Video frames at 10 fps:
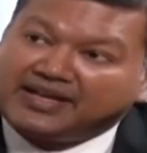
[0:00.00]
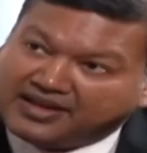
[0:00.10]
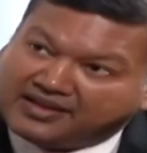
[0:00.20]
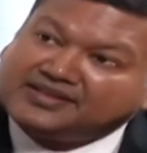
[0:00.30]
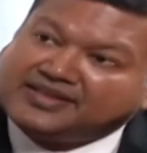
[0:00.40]

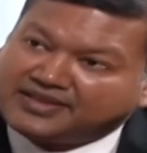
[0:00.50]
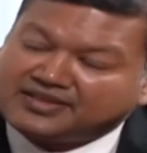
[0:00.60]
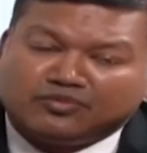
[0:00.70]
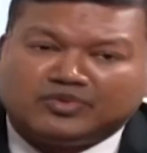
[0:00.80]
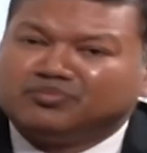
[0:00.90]
and other
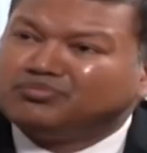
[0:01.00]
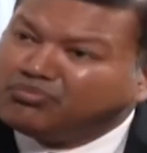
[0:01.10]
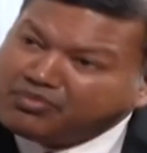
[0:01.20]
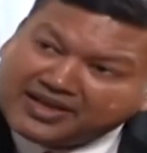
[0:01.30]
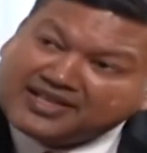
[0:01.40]
things, and with
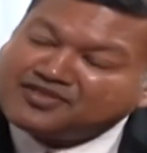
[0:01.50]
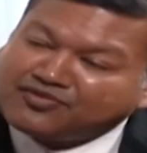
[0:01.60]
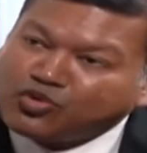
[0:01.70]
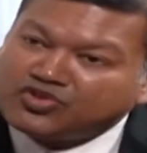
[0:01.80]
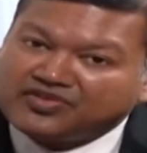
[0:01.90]
millions
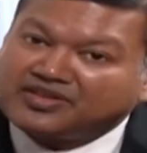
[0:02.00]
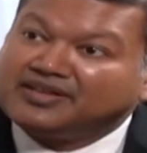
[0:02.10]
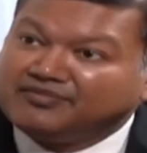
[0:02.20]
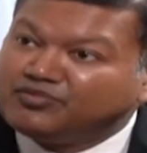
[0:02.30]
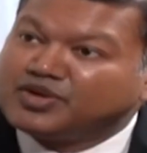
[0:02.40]
of codes
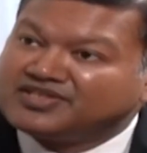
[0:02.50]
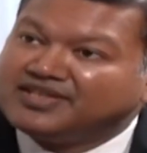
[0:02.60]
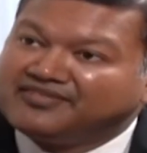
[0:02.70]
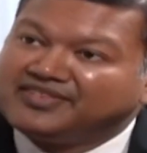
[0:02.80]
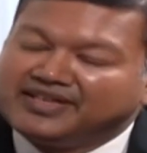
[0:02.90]
written
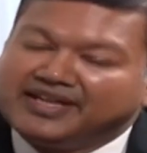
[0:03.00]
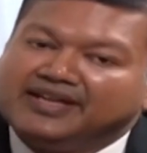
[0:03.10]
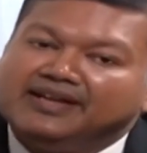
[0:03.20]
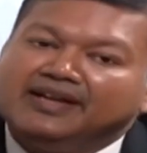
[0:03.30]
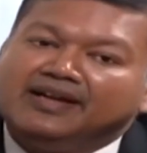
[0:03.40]
virtually every
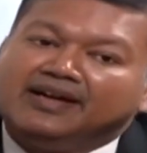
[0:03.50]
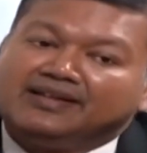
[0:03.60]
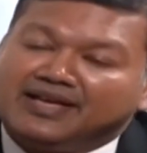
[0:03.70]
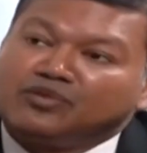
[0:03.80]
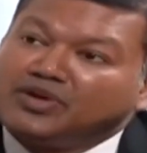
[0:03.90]
day,
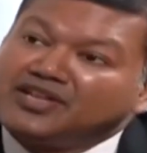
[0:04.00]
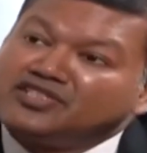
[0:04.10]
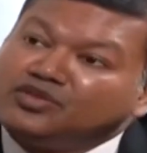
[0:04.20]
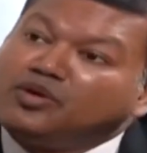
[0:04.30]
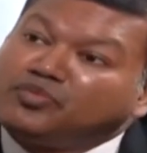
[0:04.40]
that would
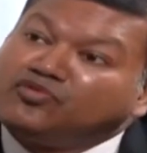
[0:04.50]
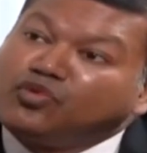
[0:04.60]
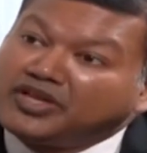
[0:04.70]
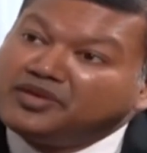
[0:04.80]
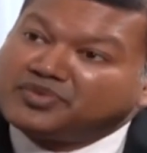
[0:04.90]
actually go up to
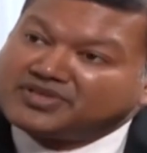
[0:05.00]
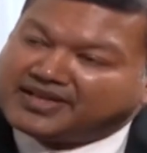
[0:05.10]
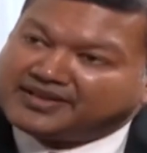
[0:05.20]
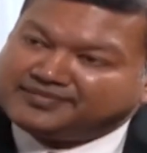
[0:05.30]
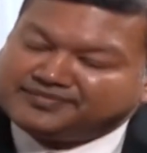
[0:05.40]
14%.